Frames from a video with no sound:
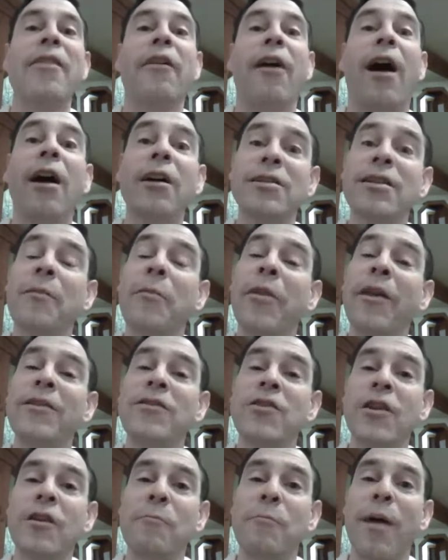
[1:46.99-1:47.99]
There are some
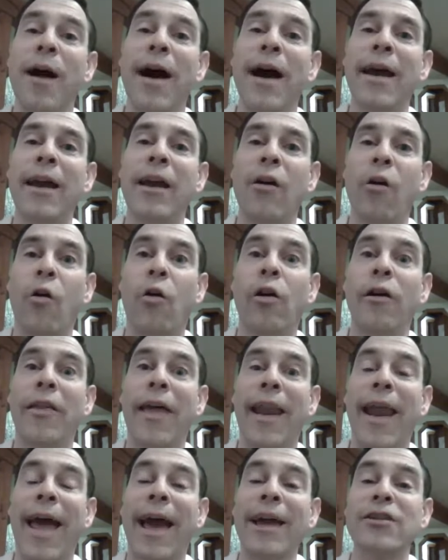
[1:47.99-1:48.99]
things you can buy
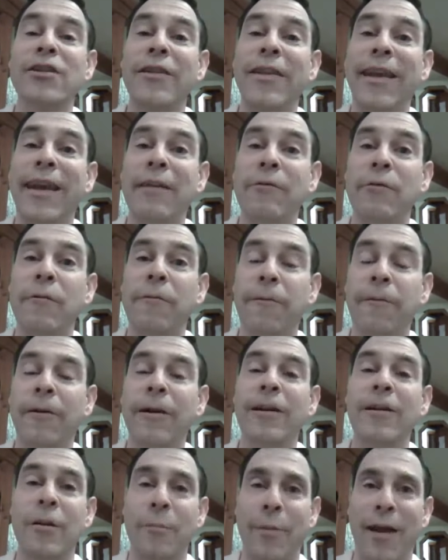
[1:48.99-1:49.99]
or that actually they give you
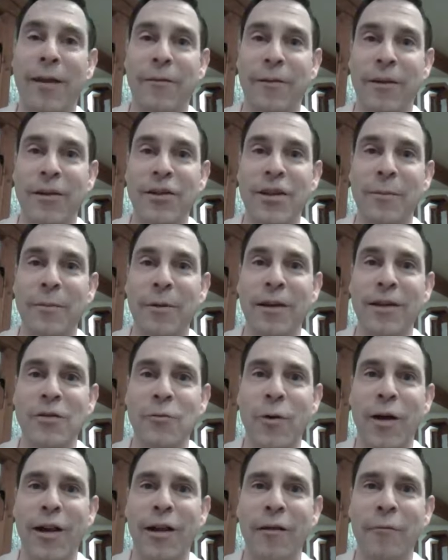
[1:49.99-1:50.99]
free and you pay for the shipping
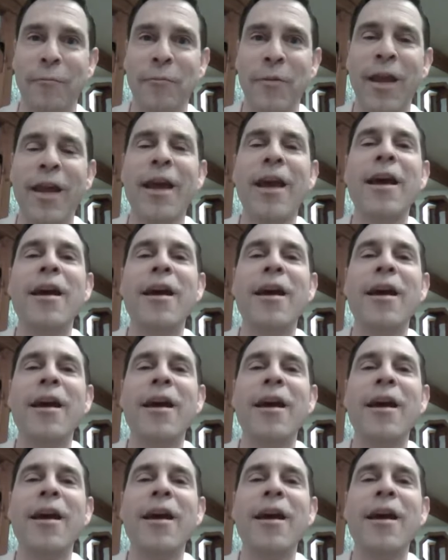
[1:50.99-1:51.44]
as well.